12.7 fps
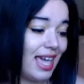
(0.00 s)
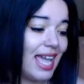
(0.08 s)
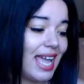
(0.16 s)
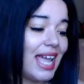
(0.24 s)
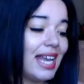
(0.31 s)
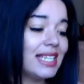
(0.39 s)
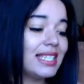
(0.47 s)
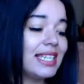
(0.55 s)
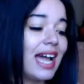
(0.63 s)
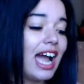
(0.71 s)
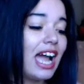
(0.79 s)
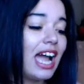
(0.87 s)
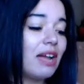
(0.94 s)
It is
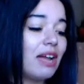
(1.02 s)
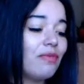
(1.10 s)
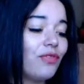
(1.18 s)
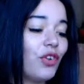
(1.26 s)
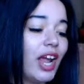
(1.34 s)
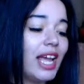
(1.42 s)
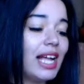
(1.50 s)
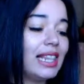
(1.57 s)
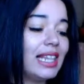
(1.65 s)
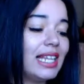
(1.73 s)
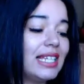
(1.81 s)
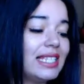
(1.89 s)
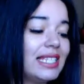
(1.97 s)
time for a
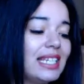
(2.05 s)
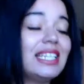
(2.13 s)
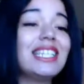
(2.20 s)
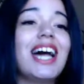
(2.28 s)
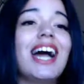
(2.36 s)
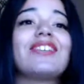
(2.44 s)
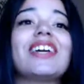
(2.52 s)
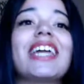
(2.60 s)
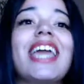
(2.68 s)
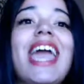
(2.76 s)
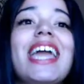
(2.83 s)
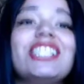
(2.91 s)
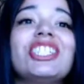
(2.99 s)
cleansing
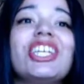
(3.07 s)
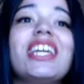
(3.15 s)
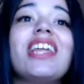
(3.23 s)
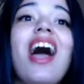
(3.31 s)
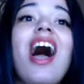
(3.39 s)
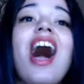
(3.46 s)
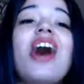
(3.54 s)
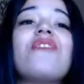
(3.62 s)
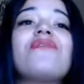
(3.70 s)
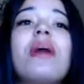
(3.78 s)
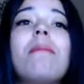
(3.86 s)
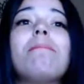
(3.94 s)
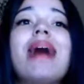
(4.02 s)
detoxification of
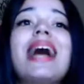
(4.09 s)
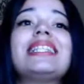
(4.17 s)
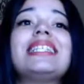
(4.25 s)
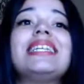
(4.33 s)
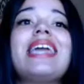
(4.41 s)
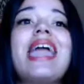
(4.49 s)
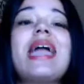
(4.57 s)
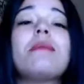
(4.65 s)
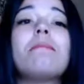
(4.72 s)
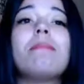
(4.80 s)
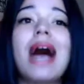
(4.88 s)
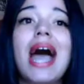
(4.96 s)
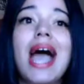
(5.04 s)
the body
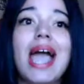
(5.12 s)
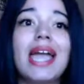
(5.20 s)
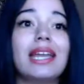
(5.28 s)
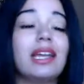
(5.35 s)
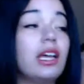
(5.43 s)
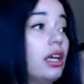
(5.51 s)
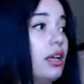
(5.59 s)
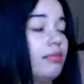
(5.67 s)
and mind.